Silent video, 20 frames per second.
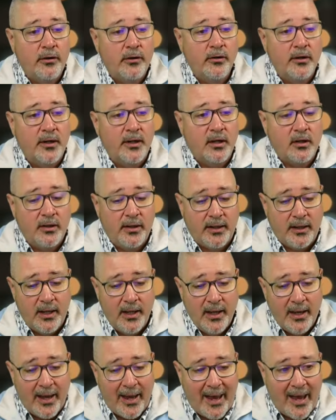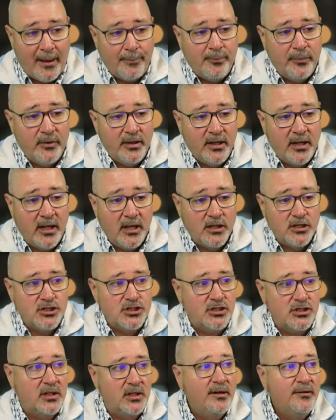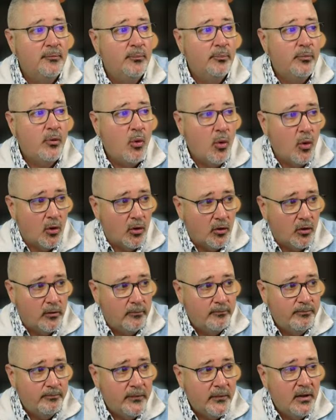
you're going to click Application Portal.